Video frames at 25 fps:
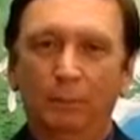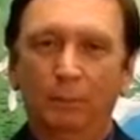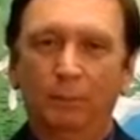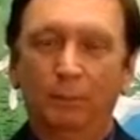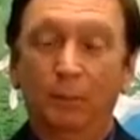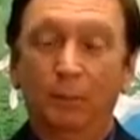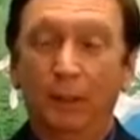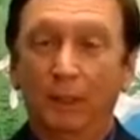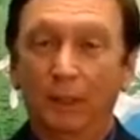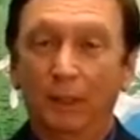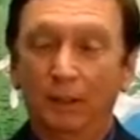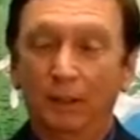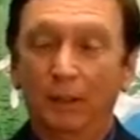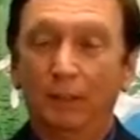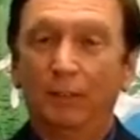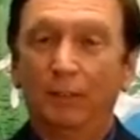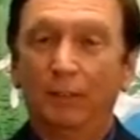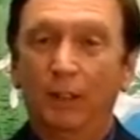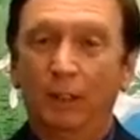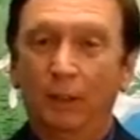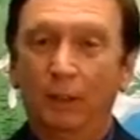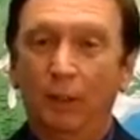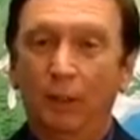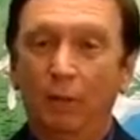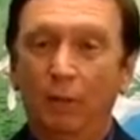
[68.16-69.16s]
Because if
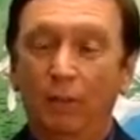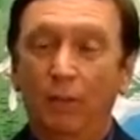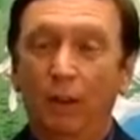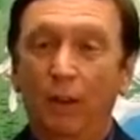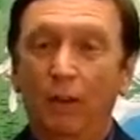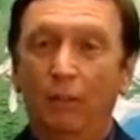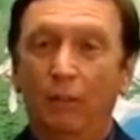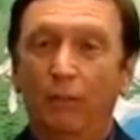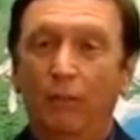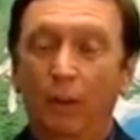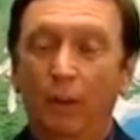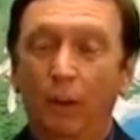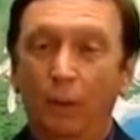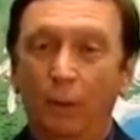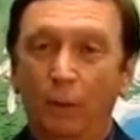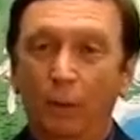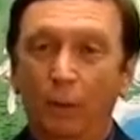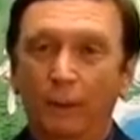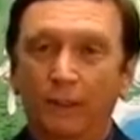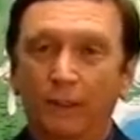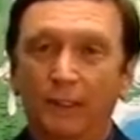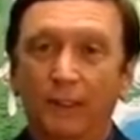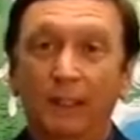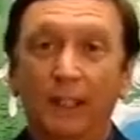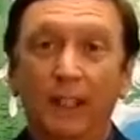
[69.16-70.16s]
they dove off
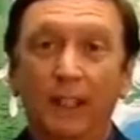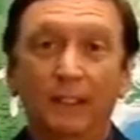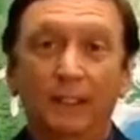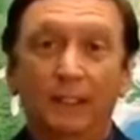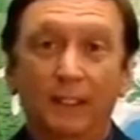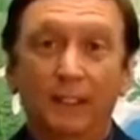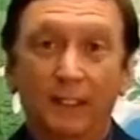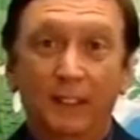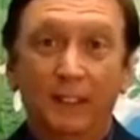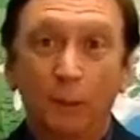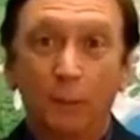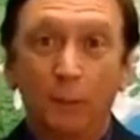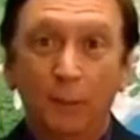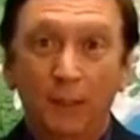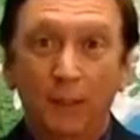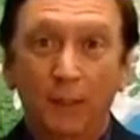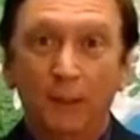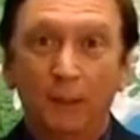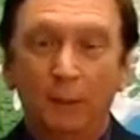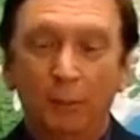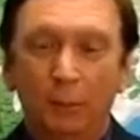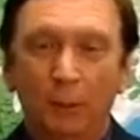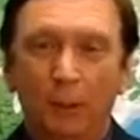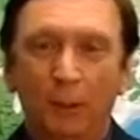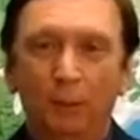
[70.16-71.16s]
forwards, they'd still be in
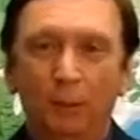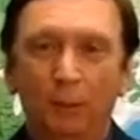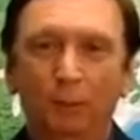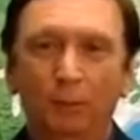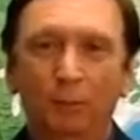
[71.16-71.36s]
the boat.